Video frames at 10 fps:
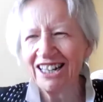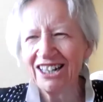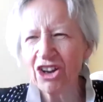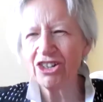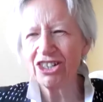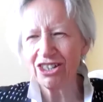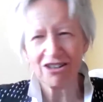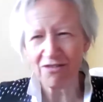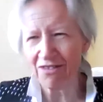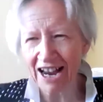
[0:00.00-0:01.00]
going
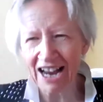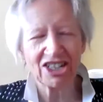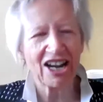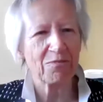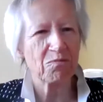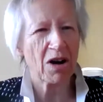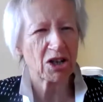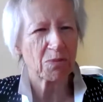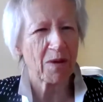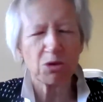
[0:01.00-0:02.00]
to actually have
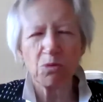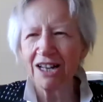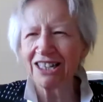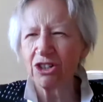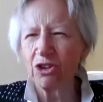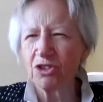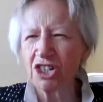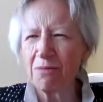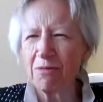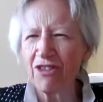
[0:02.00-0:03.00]
much, much worse
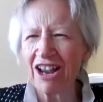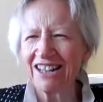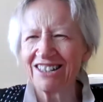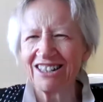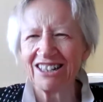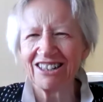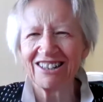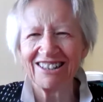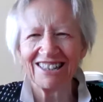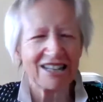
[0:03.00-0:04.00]
long-term effects than
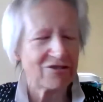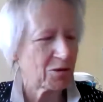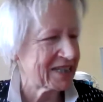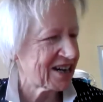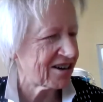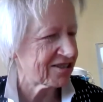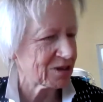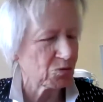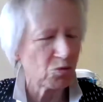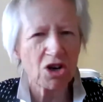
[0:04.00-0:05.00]
conceivably
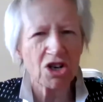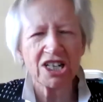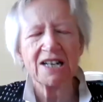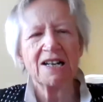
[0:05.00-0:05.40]
terrorism would.